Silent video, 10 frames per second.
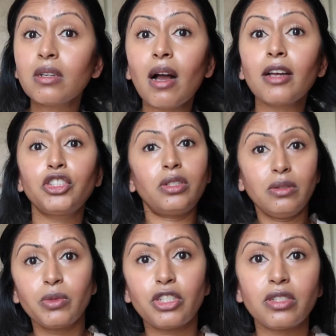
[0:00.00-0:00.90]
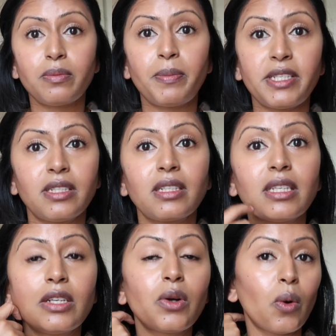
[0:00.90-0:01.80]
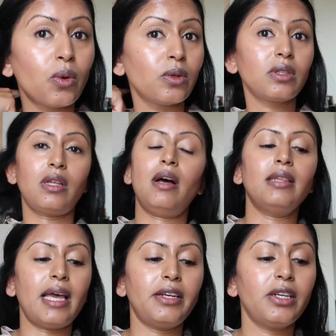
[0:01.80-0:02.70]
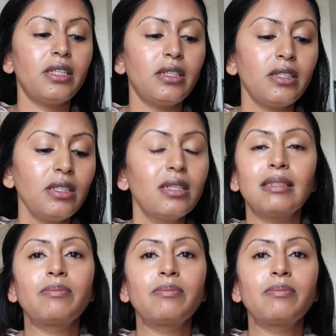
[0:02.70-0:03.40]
kajal, which is basically coal eyeliner.